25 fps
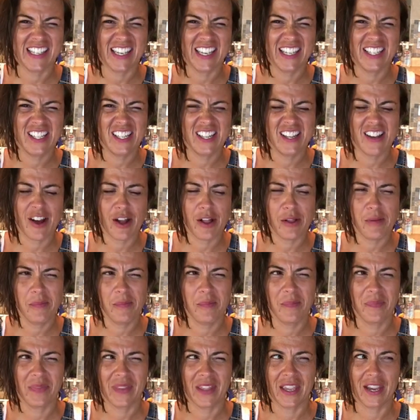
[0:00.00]
I guess you can call them.
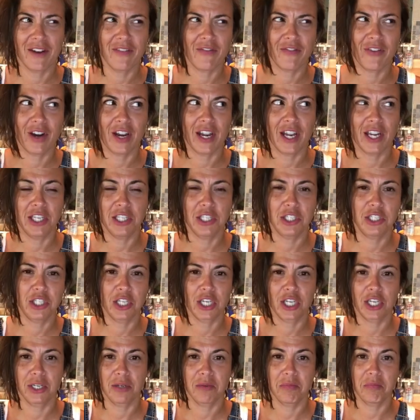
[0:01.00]
Air fried
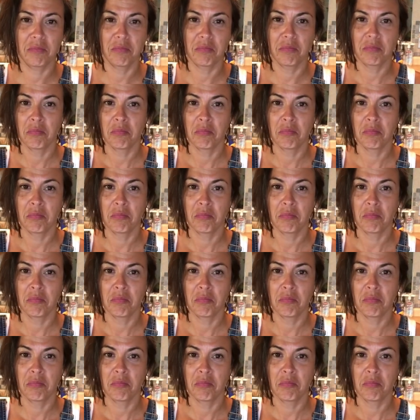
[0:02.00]
chicken